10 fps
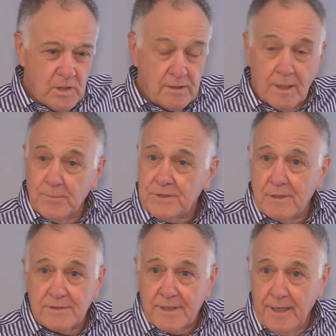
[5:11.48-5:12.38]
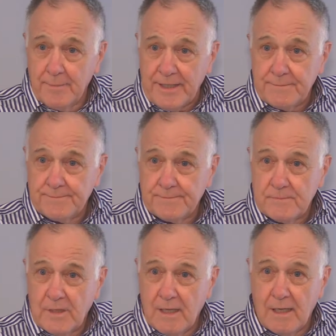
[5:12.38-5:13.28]
Numbers don't scare me.
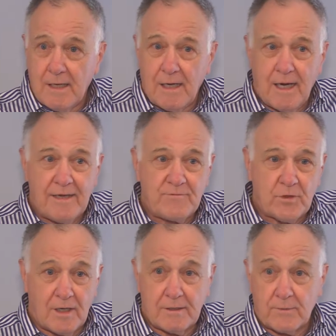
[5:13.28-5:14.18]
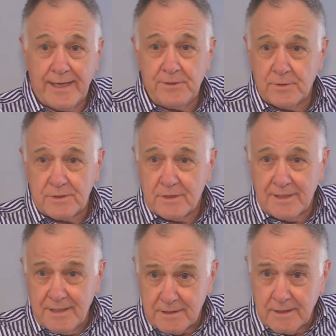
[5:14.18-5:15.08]
I've taught graduate
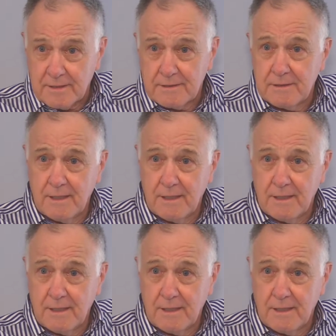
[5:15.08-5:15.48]
statistics.